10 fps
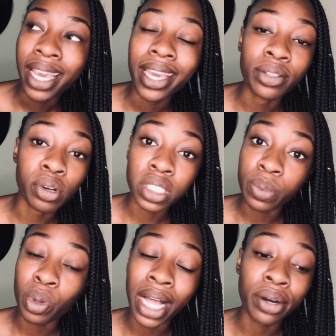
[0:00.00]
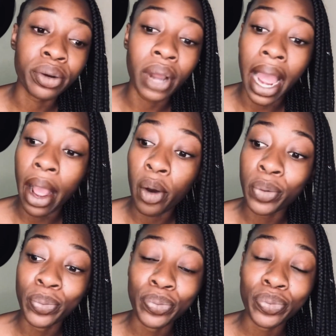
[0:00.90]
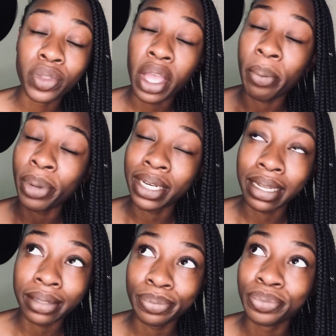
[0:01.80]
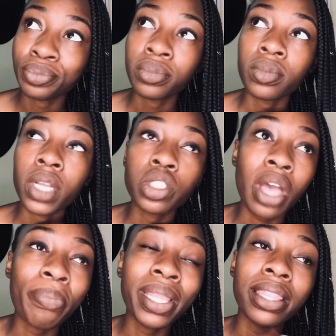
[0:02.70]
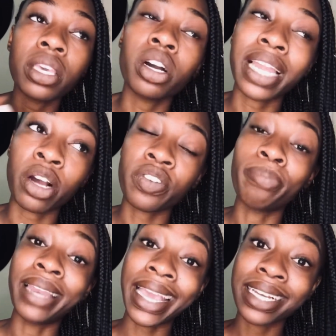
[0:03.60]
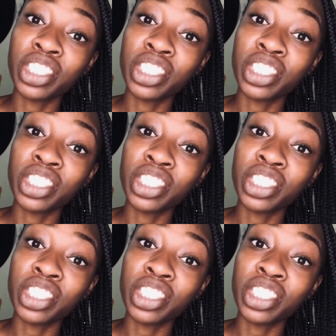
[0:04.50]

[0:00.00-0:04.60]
it got small I don't know how but um so I've been thinking of like of a black